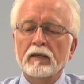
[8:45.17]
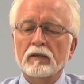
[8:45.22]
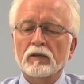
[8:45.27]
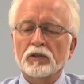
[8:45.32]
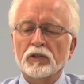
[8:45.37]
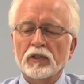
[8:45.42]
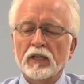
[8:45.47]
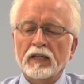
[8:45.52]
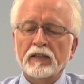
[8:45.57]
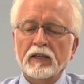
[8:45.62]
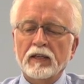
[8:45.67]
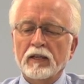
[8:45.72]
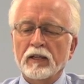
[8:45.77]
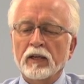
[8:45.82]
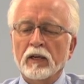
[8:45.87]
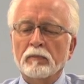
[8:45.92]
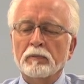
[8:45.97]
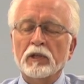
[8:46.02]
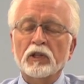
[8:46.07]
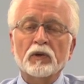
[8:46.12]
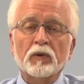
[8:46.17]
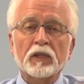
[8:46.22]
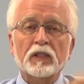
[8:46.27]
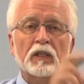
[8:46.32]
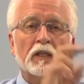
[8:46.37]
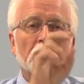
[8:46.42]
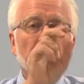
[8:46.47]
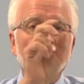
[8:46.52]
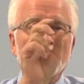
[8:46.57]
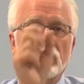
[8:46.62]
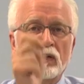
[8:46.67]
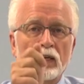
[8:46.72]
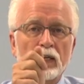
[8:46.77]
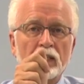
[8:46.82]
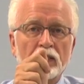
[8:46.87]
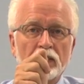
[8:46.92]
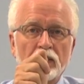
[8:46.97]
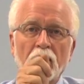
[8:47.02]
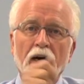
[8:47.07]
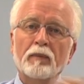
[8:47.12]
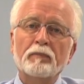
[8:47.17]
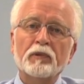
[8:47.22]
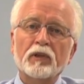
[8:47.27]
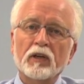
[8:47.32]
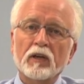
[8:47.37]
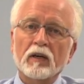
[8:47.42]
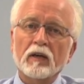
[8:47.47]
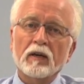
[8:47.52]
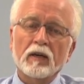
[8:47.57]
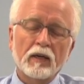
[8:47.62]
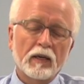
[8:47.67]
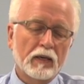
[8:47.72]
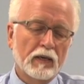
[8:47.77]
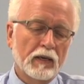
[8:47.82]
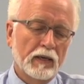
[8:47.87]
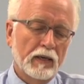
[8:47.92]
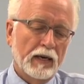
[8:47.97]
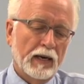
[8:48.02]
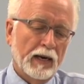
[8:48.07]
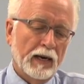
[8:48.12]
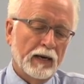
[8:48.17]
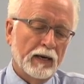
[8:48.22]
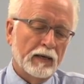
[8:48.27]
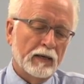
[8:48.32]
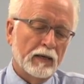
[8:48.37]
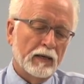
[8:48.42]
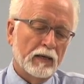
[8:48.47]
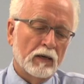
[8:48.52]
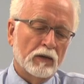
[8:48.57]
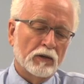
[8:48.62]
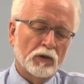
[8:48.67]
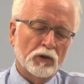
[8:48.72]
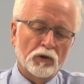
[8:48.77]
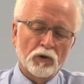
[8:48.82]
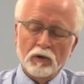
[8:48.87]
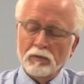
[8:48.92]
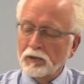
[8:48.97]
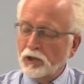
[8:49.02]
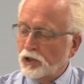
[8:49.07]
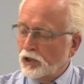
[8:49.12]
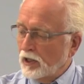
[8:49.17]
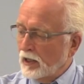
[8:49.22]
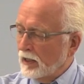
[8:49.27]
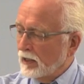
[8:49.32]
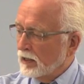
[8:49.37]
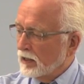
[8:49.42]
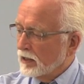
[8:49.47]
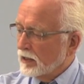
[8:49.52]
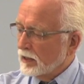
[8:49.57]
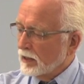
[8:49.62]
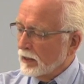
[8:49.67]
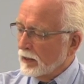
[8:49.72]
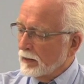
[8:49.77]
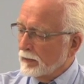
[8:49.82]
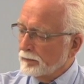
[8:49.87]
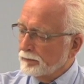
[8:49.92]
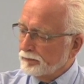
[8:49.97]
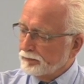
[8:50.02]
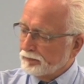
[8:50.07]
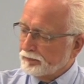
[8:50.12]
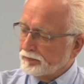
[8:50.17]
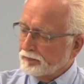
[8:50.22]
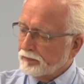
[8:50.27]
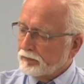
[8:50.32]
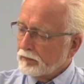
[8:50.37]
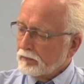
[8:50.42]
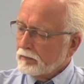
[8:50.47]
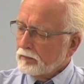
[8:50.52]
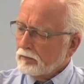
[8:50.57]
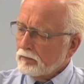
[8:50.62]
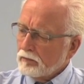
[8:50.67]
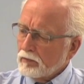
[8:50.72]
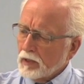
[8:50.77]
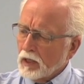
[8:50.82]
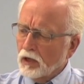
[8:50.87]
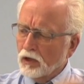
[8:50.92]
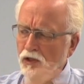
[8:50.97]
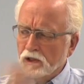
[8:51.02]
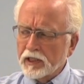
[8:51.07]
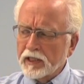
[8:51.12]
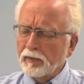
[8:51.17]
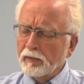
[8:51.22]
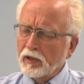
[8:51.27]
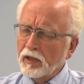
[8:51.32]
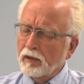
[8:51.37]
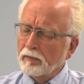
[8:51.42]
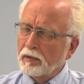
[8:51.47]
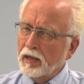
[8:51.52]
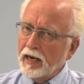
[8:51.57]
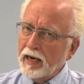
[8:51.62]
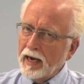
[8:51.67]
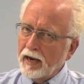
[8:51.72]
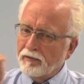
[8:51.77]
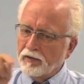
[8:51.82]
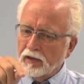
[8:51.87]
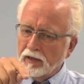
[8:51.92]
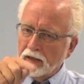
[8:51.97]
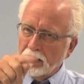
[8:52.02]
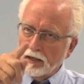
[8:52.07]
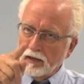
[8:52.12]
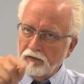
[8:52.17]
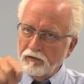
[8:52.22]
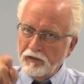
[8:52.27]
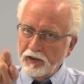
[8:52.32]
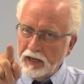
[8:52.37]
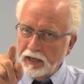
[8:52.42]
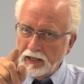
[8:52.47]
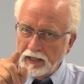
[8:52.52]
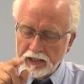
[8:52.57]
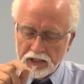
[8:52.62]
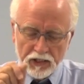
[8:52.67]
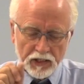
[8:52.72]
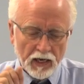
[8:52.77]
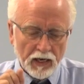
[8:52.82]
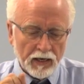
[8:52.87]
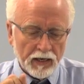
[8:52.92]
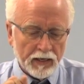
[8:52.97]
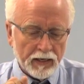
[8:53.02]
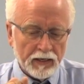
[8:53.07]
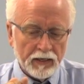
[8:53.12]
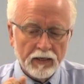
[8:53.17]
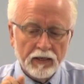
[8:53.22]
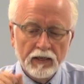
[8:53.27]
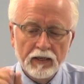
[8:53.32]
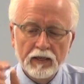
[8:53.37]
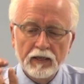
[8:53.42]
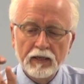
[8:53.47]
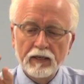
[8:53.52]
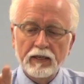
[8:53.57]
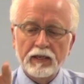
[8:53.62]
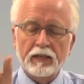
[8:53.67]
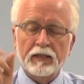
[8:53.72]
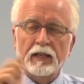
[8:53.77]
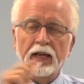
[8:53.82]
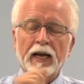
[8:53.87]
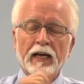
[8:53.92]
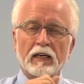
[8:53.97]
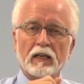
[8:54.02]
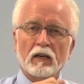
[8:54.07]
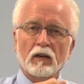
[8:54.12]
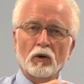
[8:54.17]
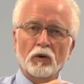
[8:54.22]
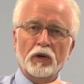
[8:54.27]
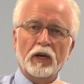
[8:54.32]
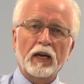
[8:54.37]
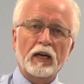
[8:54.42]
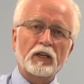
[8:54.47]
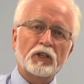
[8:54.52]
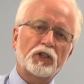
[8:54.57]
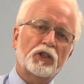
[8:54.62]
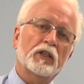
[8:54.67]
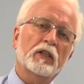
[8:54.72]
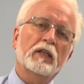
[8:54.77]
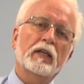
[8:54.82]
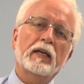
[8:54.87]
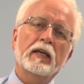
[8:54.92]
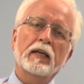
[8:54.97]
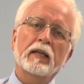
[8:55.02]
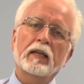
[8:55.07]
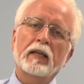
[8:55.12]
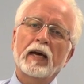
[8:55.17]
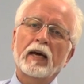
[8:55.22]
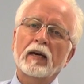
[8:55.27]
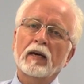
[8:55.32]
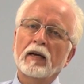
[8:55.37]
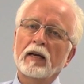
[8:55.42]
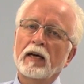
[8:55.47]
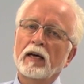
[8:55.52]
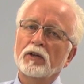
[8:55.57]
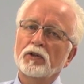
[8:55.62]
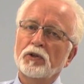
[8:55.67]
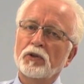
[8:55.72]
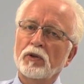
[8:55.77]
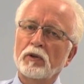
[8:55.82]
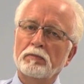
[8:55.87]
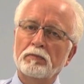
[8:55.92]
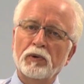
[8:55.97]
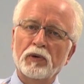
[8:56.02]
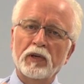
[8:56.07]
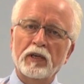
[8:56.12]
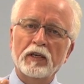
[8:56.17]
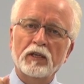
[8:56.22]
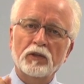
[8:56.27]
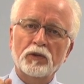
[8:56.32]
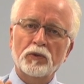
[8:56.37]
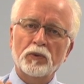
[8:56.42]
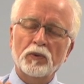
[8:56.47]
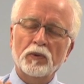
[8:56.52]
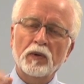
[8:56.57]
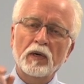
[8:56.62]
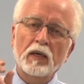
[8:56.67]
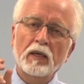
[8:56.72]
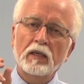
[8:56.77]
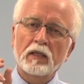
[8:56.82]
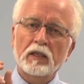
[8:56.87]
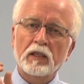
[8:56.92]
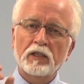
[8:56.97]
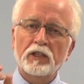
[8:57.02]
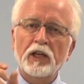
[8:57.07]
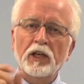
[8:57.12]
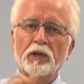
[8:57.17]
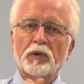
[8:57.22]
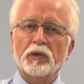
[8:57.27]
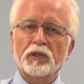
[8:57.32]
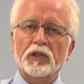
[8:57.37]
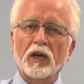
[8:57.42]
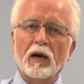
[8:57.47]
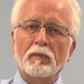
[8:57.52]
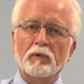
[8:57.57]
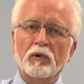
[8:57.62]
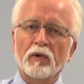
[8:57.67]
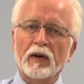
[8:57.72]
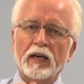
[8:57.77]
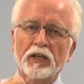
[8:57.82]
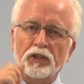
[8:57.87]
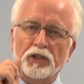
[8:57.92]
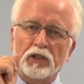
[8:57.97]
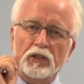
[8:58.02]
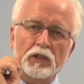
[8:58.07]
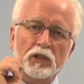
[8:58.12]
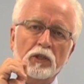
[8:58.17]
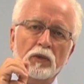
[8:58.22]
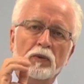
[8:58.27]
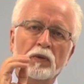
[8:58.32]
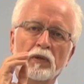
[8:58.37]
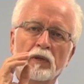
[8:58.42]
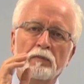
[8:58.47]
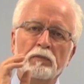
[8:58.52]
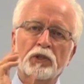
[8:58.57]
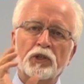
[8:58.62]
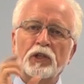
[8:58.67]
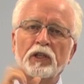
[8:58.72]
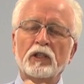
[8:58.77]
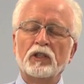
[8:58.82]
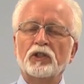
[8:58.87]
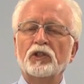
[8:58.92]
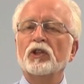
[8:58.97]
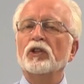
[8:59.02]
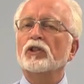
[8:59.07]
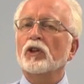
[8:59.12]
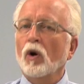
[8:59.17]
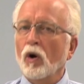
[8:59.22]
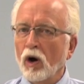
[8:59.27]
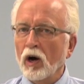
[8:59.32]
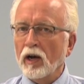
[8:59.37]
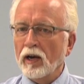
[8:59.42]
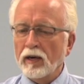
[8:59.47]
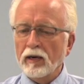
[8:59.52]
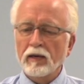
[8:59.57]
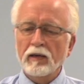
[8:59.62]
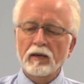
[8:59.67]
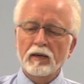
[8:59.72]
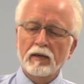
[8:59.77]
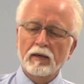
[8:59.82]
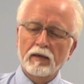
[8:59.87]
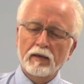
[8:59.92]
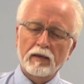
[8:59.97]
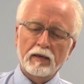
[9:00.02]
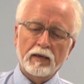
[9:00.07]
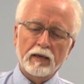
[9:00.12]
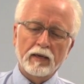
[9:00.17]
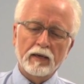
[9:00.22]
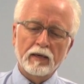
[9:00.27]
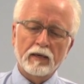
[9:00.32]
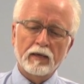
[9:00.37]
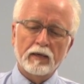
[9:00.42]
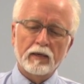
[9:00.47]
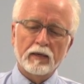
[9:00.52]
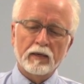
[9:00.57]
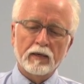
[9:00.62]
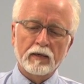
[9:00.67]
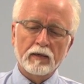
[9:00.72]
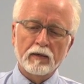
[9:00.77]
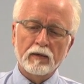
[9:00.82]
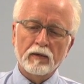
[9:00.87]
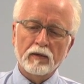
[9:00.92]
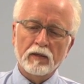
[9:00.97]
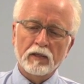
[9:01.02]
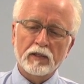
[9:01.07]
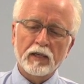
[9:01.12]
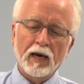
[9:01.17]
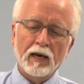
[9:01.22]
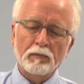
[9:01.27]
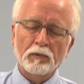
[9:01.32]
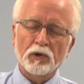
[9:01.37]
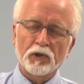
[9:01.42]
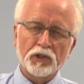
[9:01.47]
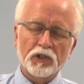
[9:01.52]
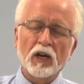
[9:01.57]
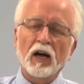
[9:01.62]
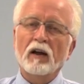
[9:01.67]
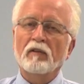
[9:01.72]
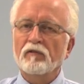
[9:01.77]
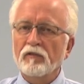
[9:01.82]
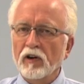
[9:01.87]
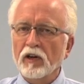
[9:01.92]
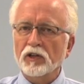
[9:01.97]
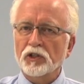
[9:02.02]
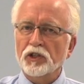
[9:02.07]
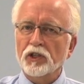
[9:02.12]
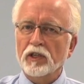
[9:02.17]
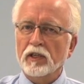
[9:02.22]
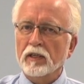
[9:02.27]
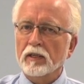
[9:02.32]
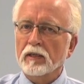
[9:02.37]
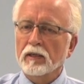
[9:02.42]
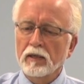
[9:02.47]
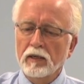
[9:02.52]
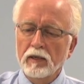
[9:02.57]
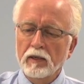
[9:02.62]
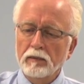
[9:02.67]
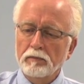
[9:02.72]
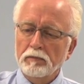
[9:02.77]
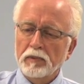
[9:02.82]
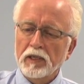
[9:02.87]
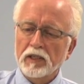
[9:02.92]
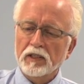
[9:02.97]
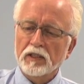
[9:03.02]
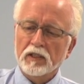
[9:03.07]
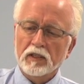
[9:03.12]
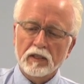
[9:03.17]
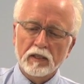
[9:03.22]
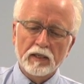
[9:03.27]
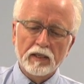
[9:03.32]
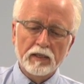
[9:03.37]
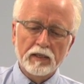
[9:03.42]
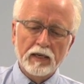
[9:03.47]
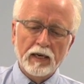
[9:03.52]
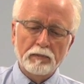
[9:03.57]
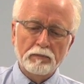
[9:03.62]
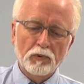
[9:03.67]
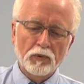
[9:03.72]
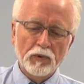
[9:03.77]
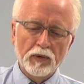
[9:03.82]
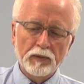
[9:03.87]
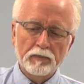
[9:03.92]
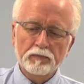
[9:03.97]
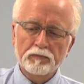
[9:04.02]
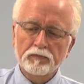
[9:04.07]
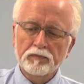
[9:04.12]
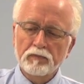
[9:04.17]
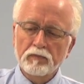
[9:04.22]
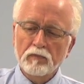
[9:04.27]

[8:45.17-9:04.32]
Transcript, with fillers: There's nothing there, but there is another click stop there. And on the newer machines, um, on some of them, they have a little infinity sign in that location, and that allows you to put it into continuous operation. So the machine's just on and uh, the timer is not functioning basically at that point.